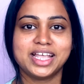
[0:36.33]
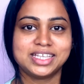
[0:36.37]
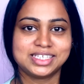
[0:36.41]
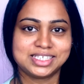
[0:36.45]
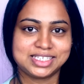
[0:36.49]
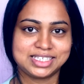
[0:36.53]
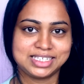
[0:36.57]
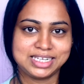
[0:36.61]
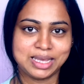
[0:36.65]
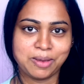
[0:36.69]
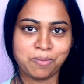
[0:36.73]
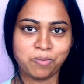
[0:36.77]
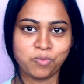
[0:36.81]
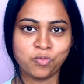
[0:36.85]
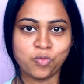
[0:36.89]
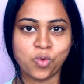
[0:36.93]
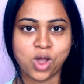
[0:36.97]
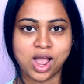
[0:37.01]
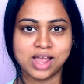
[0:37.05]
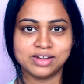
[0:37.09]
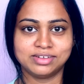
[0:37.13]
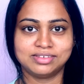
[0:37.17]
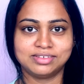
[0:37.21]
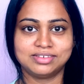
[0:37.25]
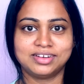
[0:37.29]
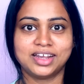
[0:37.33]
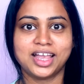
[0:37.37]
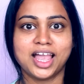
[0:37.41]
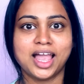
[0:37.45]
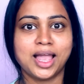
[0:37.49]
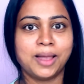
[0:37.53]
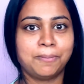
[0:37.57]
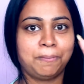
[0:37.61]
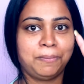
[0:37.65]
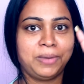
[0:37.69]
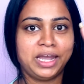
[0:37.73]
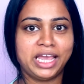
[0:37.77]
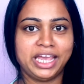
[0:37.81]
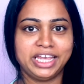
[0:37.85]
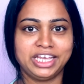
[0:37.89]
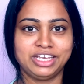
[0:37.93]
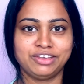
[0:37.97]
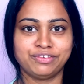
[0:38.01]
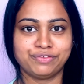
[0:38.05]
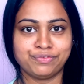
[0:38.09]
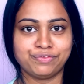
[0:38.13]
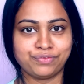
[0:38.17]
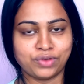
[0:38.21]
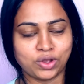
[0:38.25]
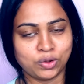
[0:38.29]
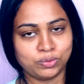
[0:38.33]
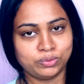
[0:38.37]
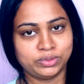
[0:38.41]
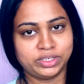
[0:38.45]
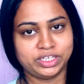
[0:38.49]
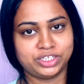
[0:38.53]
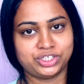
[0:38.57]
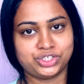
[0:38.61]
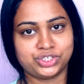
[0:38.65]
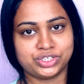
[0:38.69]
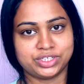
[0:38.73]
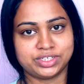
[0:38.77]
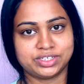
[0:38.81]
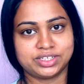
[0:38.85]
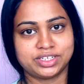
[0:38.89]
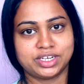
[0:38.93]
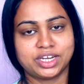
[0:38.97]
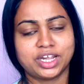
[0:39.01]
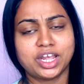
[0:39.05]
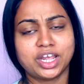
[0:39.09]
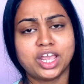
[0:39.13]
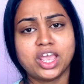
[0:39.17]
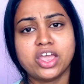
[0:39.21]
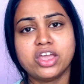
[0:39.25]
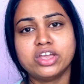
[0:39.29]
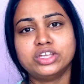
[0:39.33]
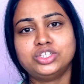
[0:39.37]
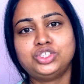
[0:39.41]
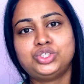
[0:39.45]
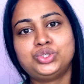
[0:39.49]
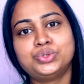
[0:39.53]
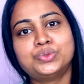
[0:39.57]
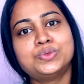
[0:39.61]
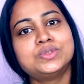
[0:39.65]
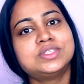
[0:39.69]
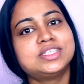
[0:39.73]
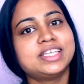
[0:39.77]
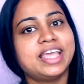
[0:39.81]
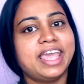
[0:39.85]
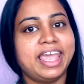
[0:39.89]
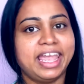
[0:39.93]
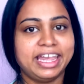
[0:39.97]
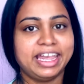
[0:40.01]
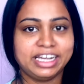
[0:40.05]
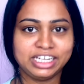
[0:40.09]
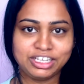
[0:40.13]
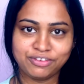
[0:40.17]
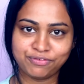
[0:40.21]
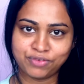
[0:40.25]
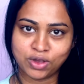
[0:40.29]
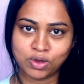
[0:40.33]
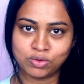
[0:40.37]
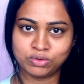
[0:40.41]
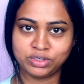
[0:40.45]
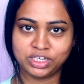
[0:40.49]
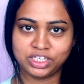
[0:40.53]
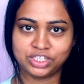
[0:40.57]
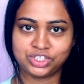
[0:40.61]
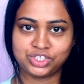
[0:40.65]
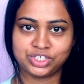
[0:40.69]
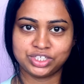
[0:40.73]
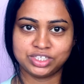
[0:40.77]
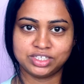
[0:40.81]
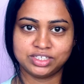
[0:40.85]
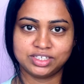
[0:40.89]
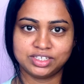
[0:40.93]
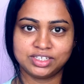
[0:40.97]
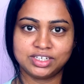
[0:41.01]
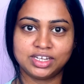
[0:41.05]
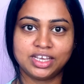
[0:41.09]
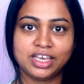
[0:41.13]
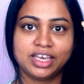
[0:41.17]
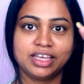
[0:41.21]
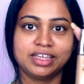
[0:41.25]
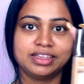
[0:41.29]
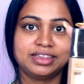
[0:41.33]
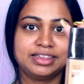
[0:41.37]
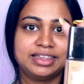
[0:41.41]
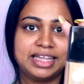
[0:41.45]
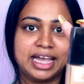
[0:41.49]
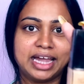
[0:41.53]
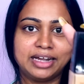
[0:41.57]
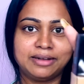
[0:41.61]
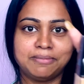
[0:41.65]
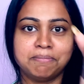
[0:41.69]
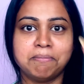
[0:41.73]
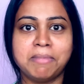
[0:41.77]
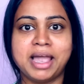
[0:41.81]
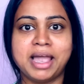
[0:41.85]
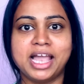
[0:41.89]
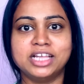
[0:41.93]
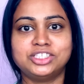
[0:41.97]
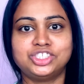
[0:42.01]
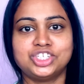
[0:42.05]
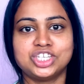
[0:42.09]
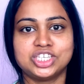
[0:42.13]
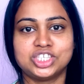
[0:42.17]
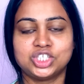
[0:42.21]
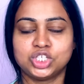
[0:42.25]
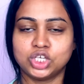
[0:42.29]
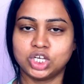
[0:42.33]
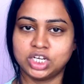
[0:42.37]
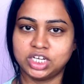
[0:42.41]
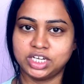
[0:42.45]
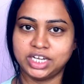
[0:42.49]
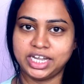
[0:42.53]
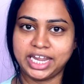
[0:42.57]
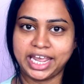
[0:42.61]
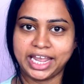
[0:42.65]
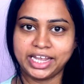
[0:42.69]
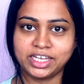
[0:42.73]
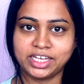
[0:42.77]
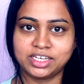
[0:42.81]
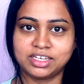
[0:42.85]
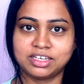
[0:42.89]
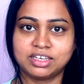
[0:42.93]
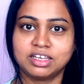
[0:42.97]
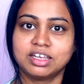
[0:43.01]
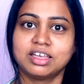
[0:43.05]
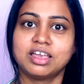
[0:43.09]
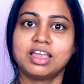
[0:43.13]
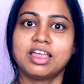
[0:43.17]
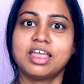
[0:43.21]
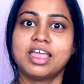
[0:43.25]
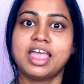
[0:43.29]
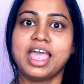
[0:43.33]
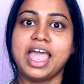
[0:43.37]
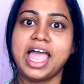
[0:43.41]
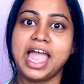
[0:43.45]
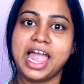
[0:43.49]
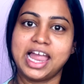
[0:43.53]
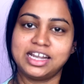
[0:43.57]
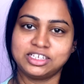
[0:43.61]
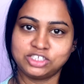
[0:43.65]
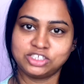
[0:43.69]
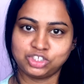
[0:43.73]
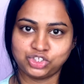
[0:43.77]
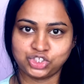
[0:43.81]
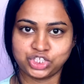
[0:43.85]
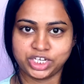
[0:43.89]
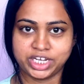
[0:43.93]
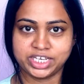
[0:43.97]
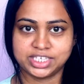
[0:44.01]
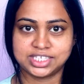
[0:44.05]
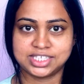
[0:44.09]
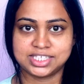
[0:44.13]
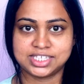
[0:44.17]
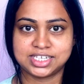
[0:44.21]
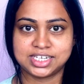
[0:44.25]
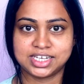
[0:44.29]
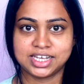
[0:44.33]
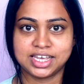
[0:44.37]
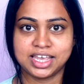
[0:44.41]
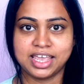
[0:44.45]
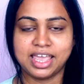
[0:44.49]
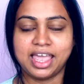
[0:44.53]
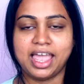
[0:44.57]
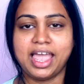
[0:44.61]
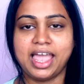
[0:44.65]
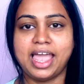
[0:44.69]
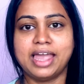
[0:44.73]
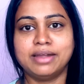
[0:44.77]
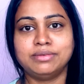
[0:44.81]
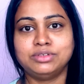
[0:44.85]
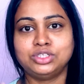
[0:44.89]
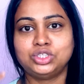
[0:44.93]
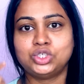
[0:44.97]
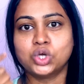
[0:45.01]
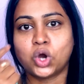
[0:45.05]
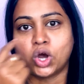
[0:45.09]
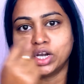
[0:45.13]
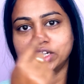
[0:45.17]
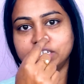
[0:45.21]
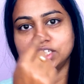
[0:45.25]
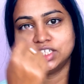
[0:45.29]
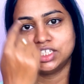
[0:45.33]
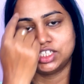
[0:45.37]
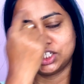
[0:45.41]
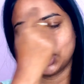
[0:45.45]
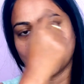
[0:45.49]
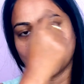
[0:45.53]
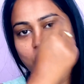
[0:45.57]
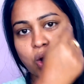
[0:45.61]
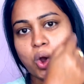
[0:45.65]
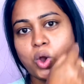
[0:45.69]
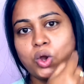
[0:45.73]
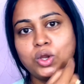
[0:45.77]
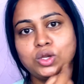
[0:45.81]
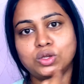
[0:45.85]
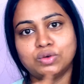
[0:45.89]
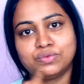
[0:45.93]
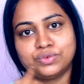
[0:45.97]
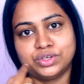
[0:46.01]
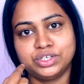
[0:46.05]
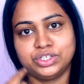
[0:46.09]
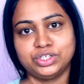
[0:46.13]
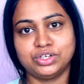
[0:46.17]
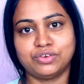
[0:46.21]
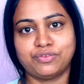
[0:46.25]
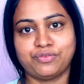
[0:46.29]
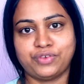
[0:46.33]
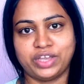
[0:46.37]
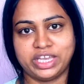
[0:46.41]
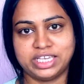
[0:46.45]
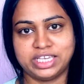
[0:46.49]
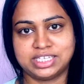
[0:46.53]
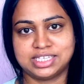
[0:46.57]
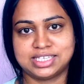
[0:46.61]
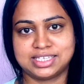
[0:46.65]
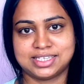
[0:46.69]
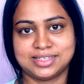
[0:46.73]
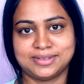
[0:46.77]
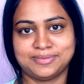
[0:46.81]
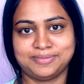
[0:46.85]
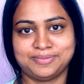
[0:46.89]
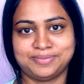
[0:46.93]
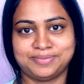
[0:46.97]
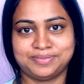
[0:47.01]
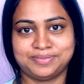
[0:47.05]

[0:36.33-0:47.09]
Step 1 Applying foundation. Choose any foundation that matches your neck and chest and dot it all over your face.